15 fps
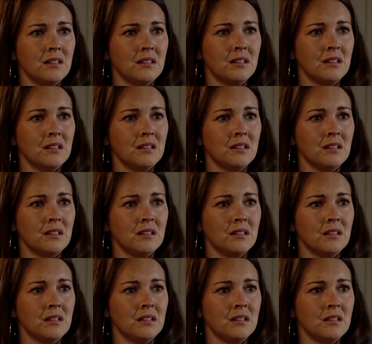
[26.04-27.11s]
bloke.
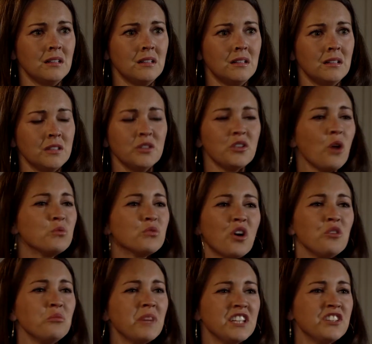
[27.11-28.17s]
You don't
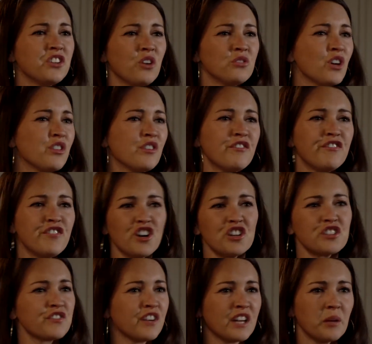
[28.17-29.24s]
know me. You don't know the
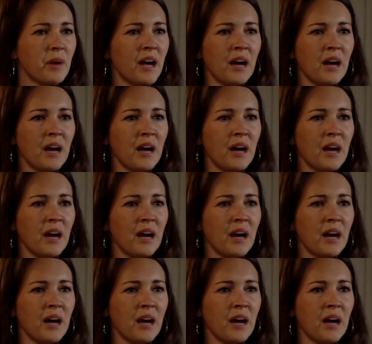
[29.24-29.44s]
first thing